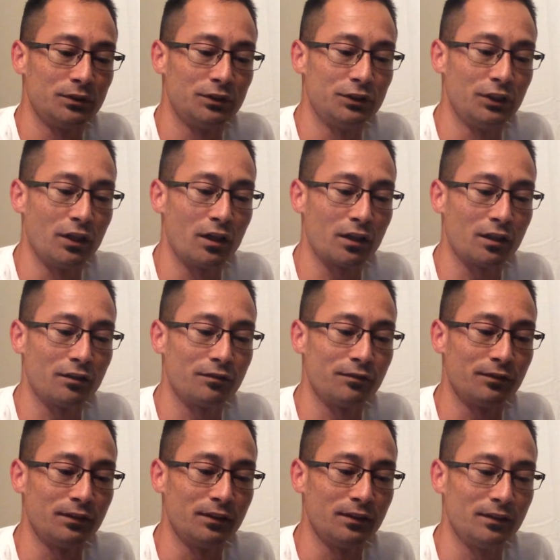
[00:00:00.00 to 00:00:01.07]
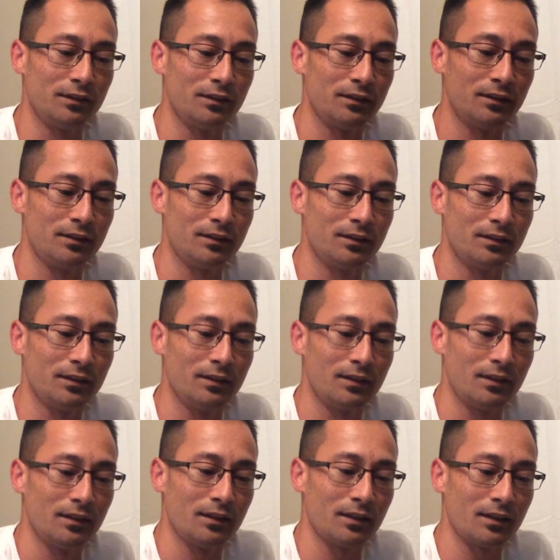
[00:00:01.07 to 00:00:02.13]
geography
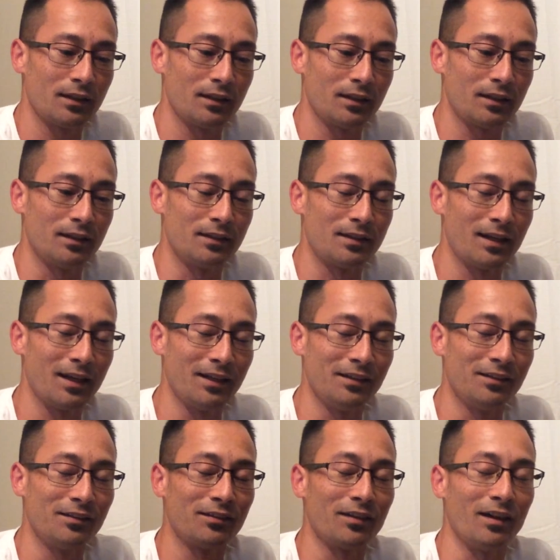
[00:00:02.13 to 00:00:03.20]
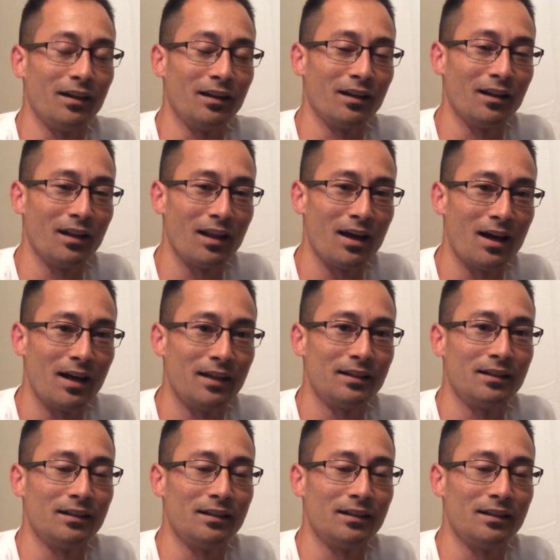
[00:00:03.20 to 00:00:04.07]
contains a lot